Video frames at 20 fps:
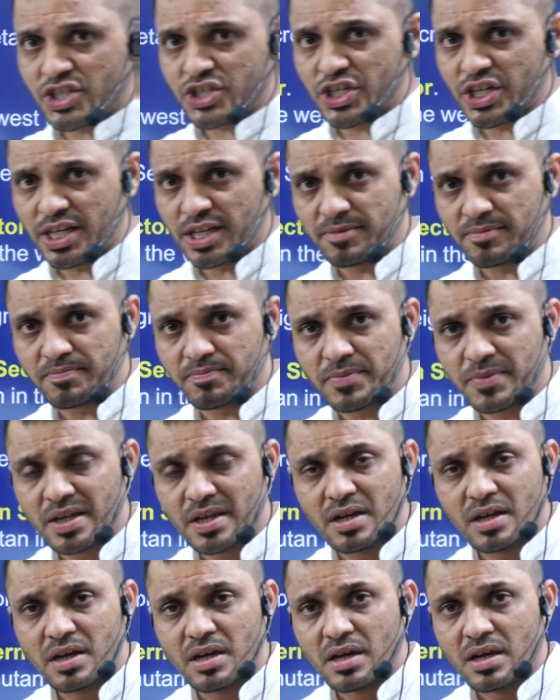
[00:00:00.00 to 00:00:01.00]
are sharing.
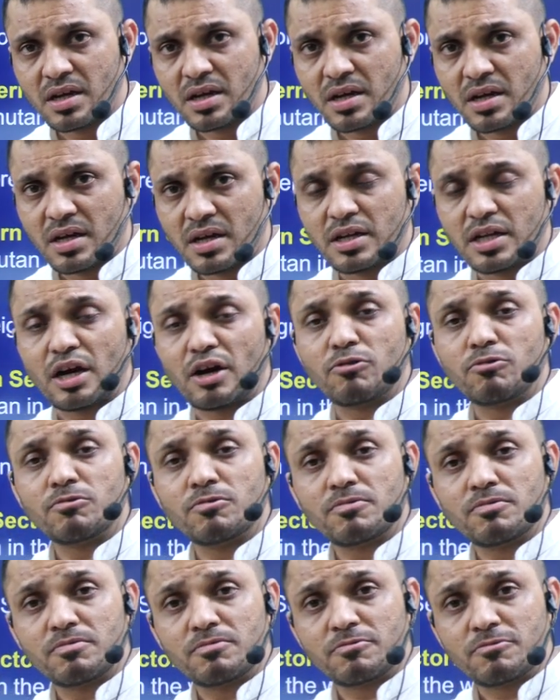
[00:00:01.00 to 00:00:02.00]
Now,